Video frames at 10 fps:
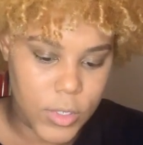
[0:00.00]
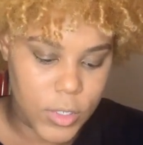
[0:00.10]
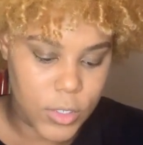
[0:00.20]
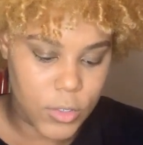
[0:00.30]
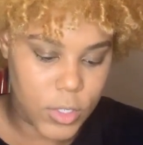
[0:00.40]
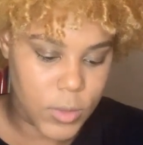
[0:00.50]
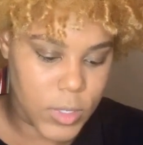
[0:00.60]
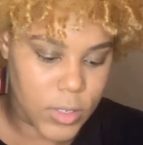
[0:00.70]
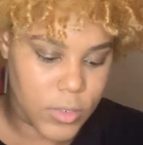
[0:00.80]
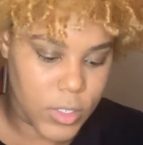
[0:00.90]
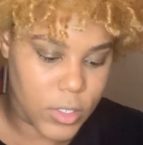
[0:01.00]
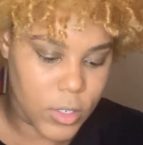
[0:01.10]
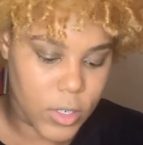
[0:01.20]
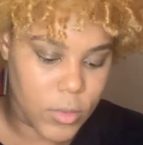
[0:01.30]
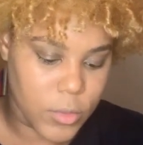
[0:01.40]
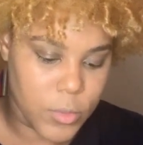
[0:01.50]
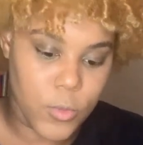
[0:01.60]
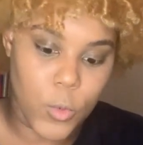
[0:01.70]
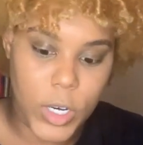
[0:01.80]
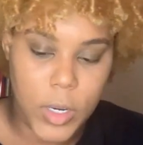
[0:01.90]
Usually when I first started
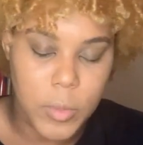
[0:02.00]
wearing